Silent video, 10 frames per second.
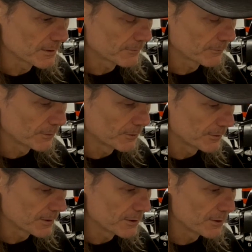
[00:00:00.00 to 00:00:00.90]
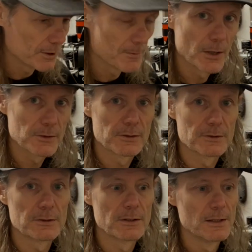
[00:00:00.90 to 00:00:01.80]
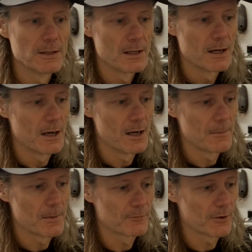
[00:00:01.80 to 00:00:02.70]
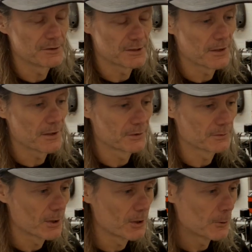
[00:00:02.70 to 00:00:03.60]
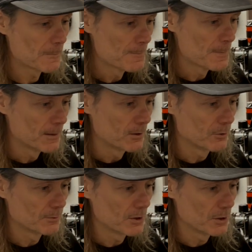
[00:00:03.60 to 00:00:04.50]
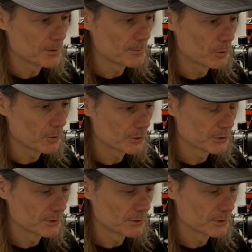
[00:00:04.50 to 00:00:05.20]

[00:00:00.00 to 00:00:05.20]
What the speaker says: for the earlier motors. I've run Zenith as well on early Porsche